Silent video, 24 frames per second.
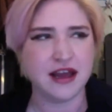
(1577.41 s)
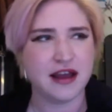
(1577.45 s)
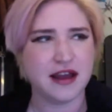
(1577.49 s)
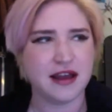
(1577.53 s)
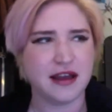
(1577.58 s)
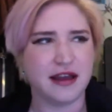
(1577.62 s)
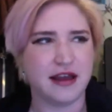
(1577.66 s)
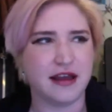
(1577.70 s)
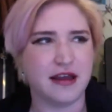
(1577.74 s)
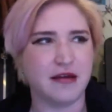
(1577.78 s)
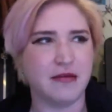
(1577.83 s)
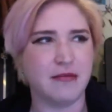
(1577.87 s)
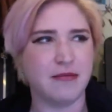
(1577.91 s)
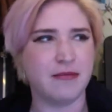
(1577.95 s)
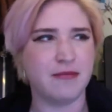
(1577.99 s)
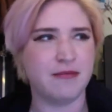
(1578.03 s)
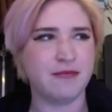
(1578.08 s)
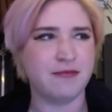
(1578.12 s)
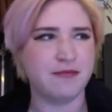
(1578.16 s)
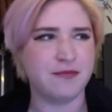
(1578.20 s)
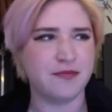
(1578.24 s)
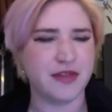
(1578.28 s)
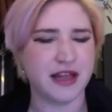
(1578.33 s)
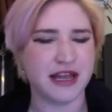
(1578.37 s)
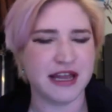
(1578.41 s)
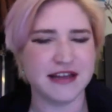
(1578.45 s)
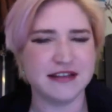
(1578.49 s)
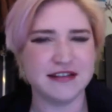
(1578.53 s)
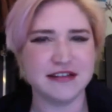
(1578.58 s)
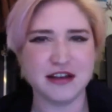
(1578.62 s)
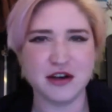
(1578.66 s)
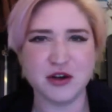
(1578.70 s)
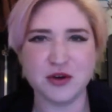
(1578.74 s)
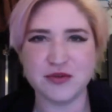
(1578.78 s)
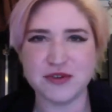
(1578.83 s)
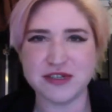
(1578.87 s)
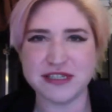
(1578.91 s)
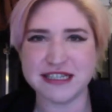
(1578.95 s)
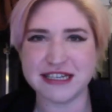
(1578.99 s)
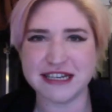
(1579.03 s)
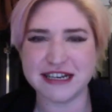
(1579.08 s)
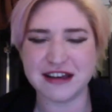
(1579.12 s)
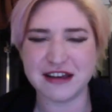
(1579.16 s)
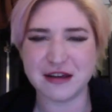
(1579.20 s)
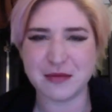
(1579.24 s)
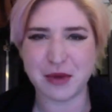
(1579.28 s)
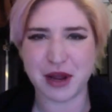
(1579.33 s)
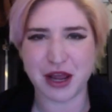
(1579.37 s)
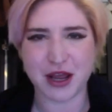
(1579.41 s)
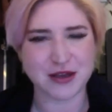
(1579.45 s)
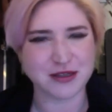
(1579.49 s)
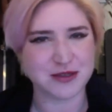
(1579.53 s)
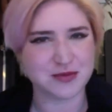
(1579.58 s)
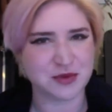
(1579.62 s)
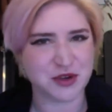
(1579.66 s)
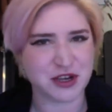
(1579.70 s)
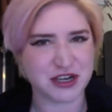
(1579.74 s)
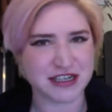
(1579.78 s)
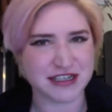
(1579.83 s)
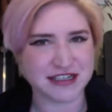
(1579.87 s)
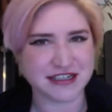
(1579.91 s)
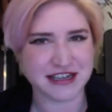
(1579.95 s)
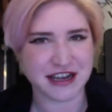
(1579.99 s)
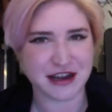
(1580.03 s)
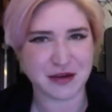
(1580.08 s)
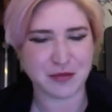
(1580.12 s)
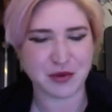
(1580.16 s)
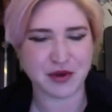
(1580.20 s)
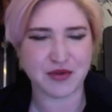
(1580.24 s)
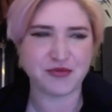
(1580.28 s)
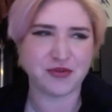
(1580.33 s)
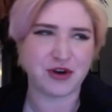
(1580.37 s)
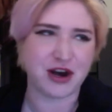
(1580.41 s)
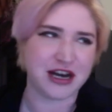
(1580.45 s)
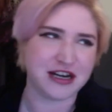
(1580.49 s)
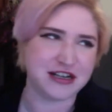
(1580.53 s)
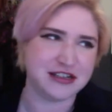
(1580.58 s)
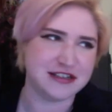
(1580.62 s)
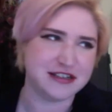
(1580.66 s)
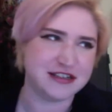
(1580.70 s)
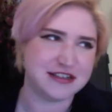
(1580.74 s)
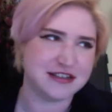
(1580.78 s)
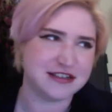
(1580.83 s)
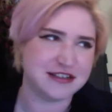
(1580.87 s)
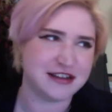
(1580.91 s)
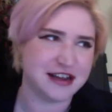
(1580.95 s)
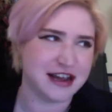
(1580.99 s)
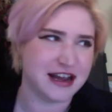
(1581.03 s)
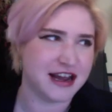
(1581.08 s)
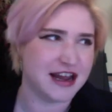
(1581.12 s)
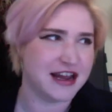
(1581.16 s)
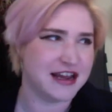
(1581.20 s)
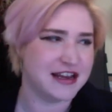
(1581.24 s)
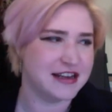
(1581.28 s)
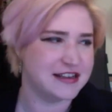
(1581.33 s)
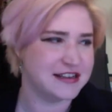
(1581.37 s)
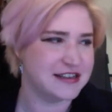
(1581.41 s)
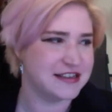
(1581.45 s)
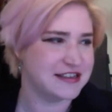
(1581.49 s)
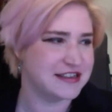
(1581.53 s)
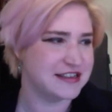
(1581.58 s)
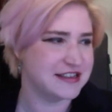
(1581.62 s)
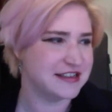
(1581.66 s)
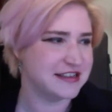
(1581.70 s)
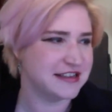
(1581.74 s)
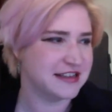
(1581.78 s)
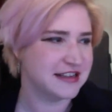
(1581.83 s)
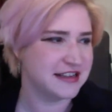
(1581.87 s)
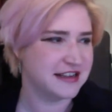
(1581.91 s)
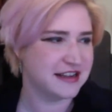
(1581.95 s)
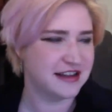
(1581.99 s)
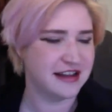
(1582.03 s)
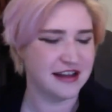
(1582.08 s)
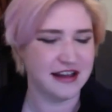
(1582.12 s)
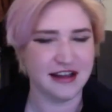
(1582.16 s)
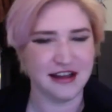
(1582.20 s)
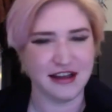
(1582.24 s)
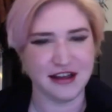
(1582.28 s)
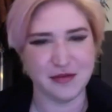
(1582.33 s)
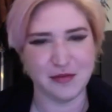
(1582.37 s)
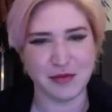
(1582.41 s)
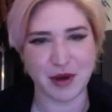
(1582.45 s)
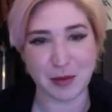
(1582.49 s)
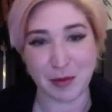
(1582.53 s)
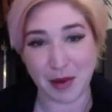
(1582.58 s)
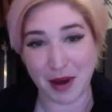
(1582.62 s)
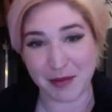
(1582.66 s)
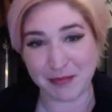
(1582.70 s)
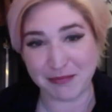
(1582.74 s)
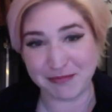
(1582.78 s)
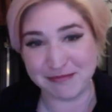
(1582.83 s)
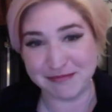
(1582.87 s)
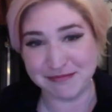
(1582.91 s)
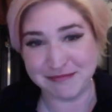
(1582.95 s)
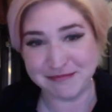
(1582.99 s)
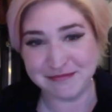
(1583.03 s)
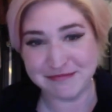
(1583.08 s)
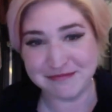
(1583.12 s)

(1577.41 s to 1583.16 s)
And then obviously, like, my husband and my friends and my mum.